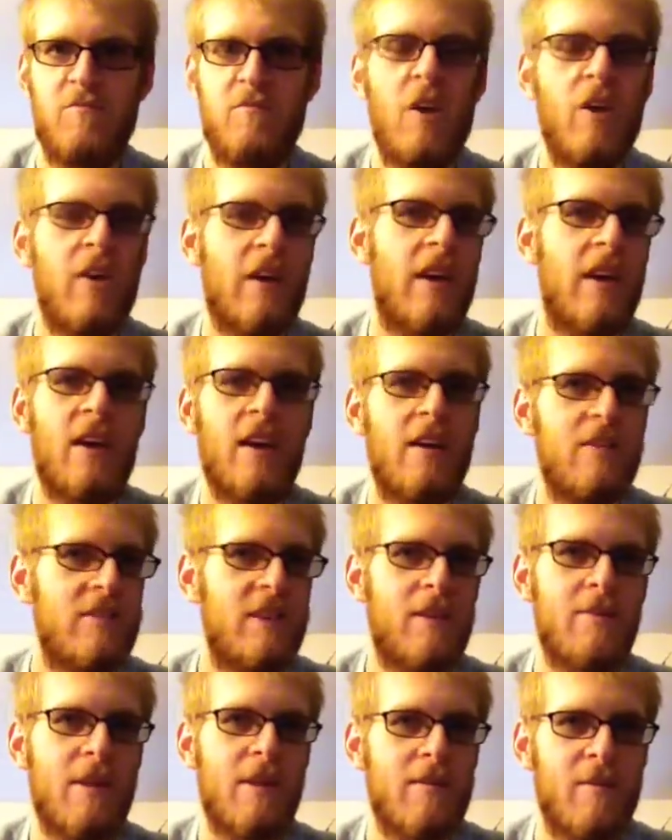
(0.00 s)
okay, I'll
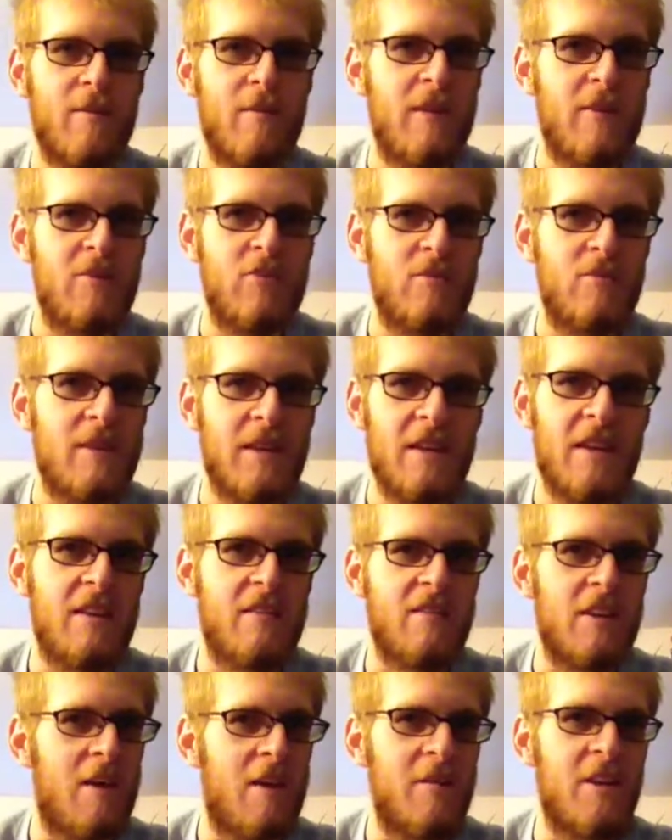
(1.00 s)
say maybe it should be
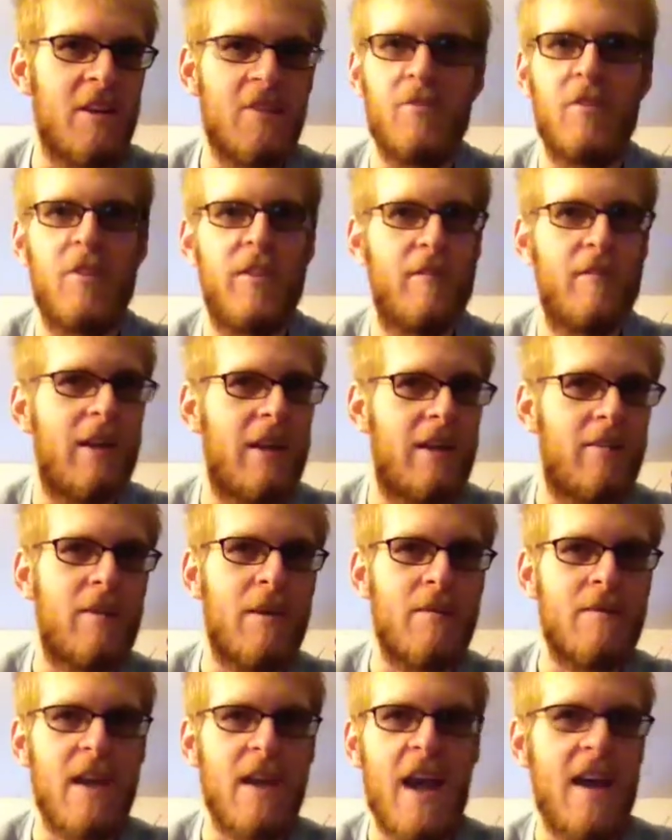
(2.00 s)
getting nominated for like
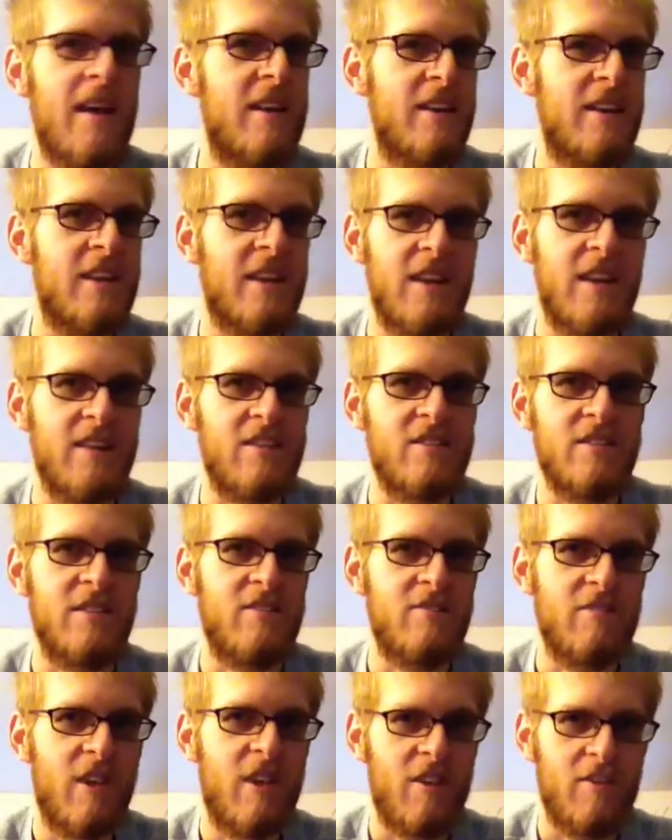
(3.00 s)
maybe editing and
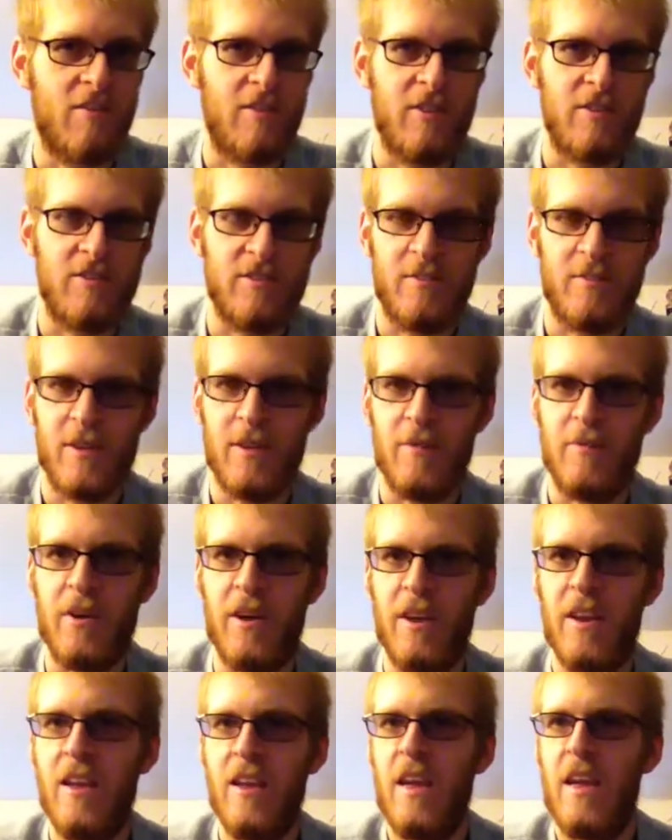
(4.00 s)
cinematography or something,
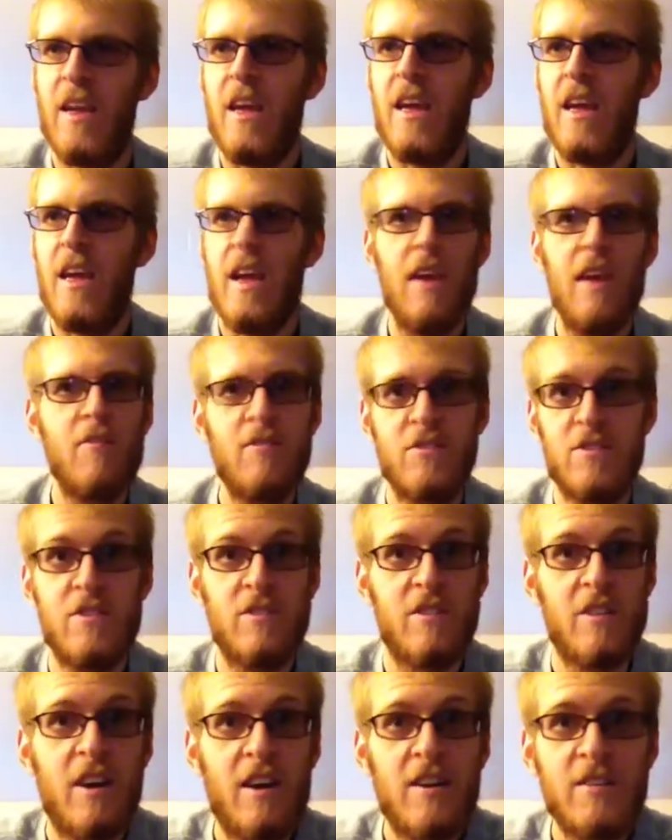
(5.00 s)
but it was
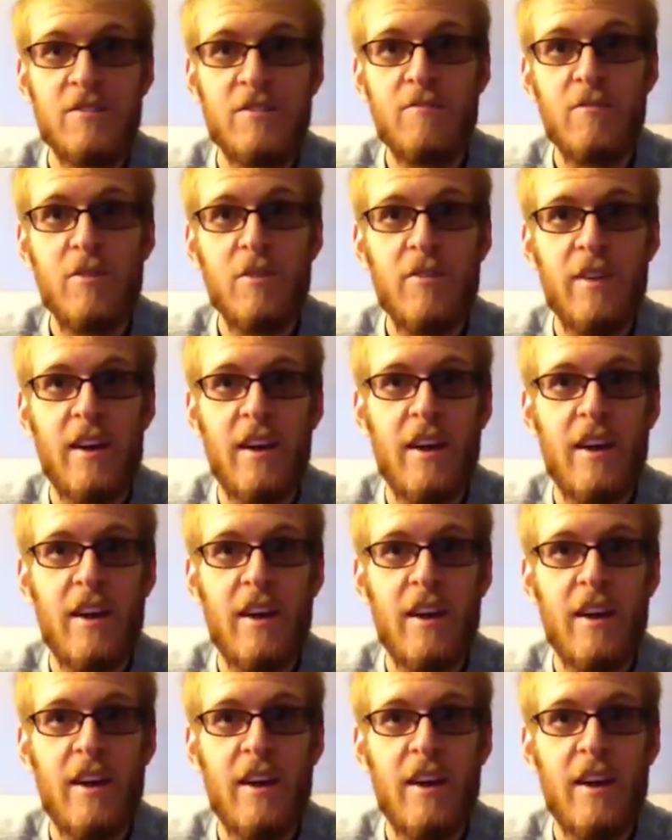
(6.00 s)
just an awesome movie.